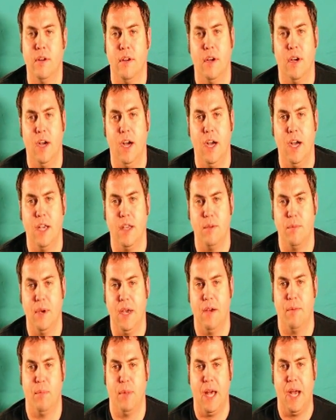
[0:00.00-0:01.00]
Uh, you may
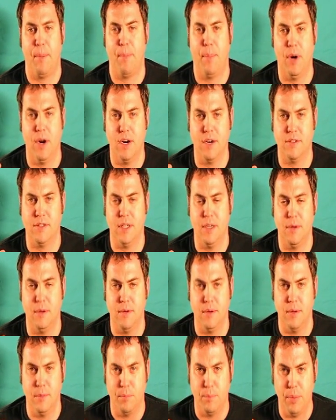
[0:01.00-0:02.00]
have black bars
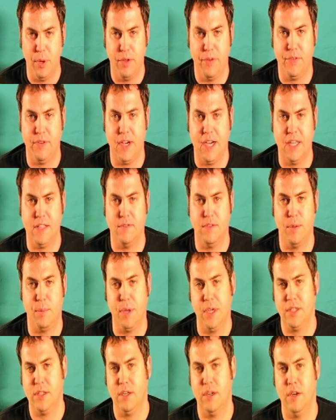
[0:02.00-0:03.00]
on both sides of your
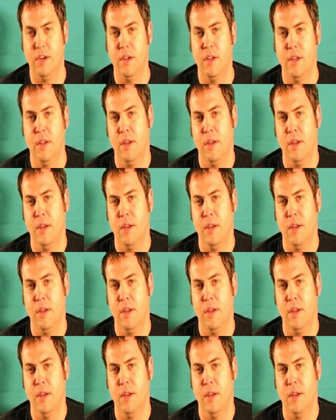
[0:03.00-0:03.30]
picture